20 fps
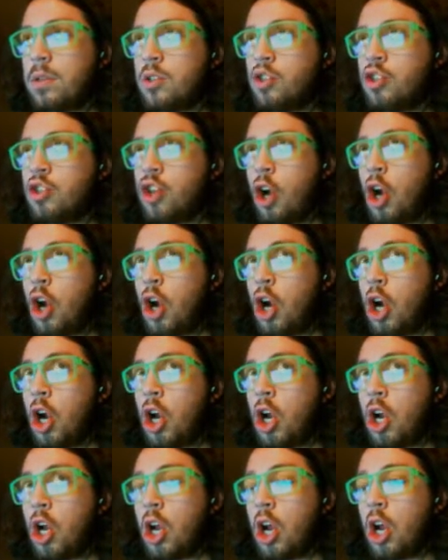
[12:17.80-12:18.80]
jar
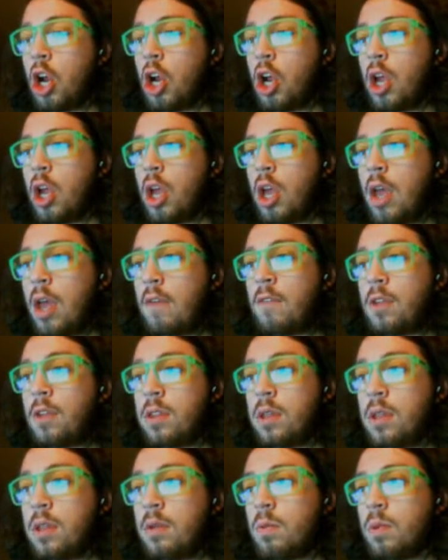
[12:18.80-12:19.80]

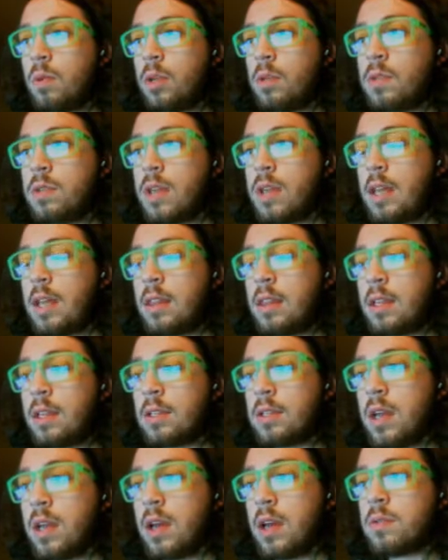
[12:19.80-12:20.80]
everything when you tighten
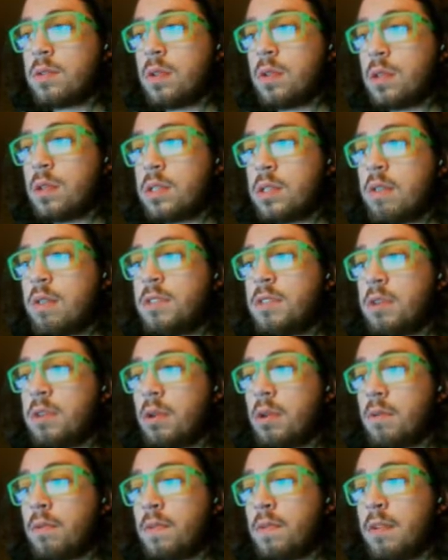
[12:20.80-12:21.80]
things down. So this gives you a
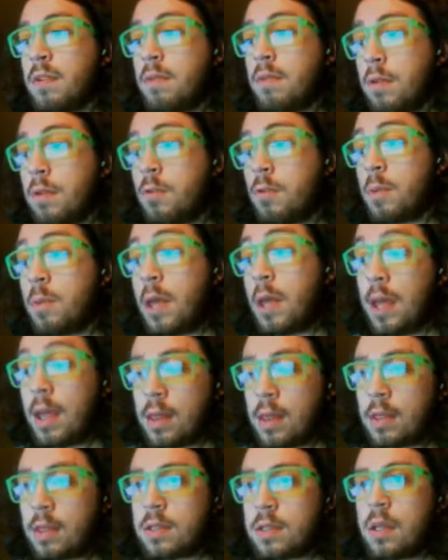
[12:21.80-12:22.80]
little leeway room,
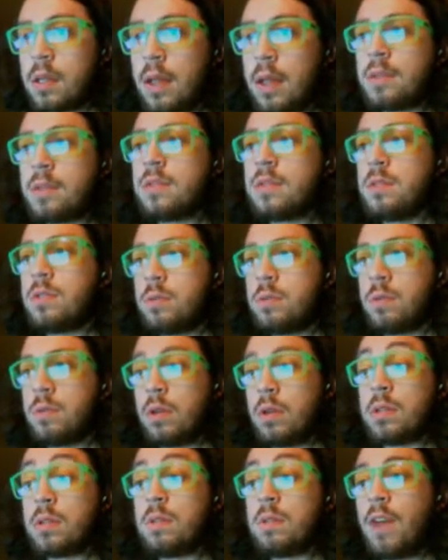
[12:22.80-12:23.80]
and this allows you to
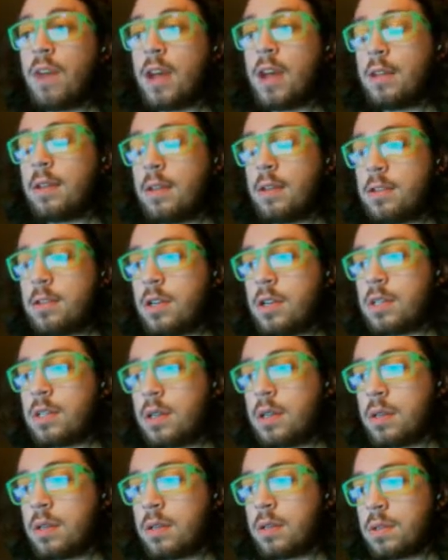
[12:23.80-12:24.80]
finely adjust
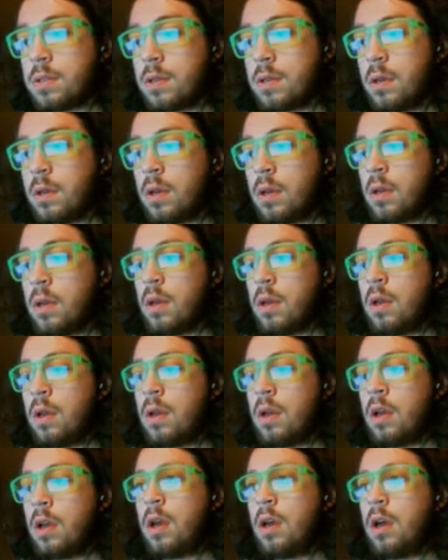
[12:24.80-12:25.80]
things.
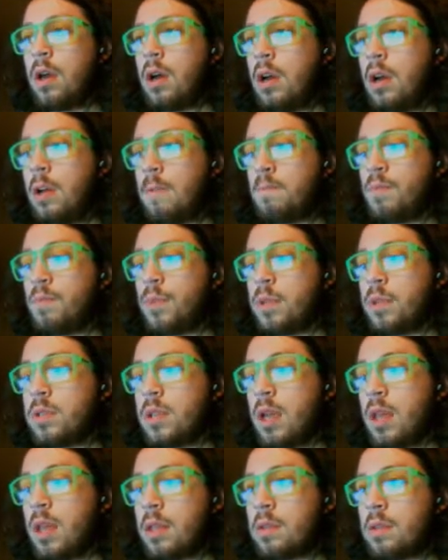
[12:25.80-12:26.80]
Um, so
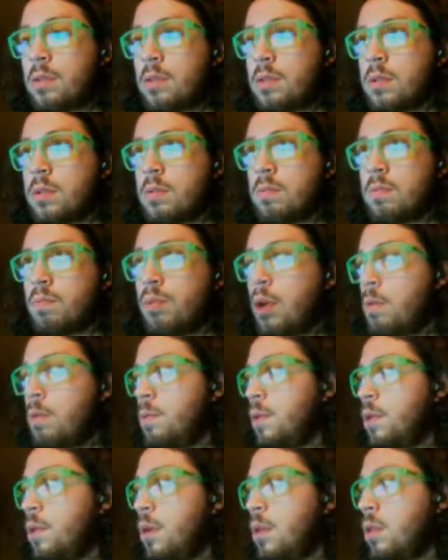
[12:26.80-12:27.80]
yeah, that's
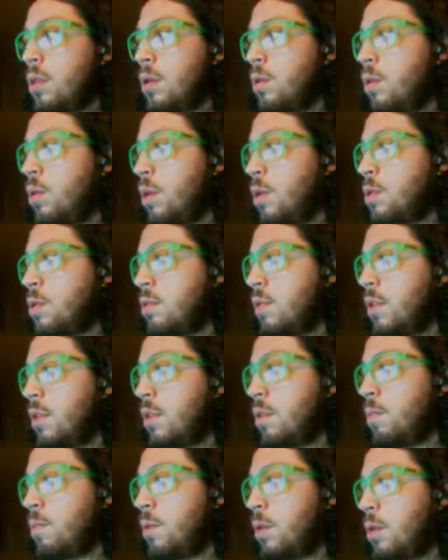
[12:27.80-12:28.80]
probably not the quickest
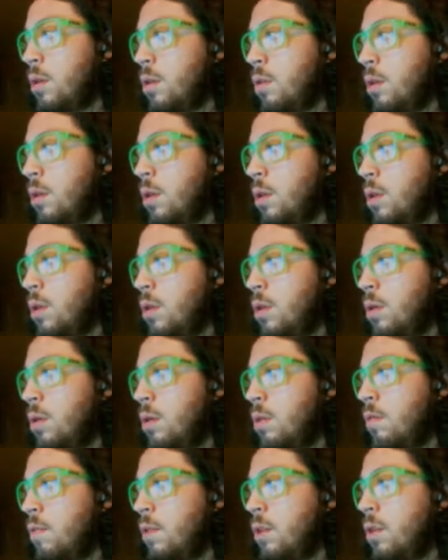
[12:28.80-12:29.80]
video, but a quick
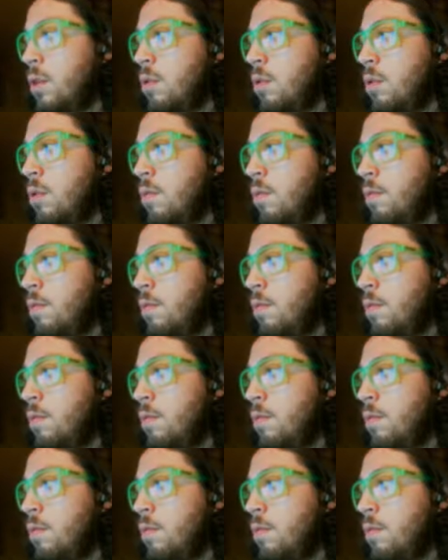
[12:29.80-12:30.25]
video of